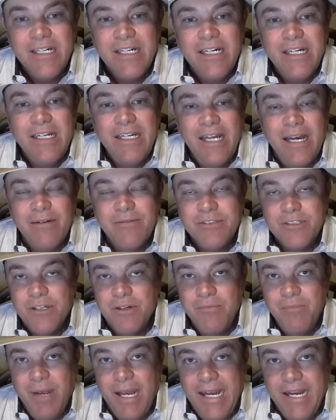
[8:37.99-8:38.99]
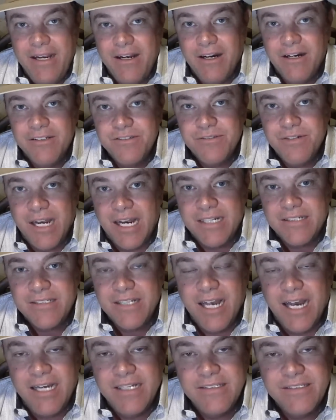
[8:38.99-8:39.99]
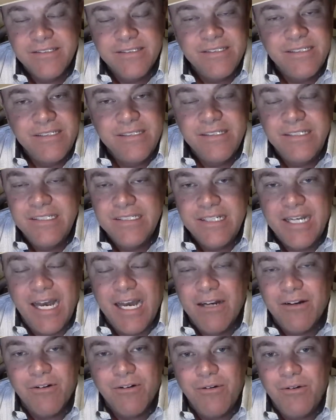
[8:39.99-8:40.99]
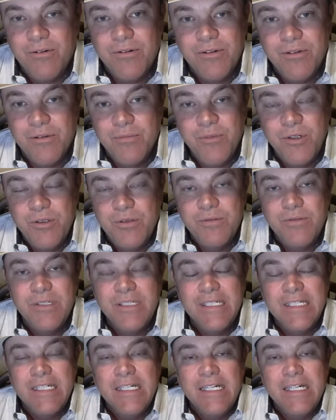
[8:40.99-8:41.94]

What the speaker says: and that was on May contracts, guys. These cattle are going to the moon.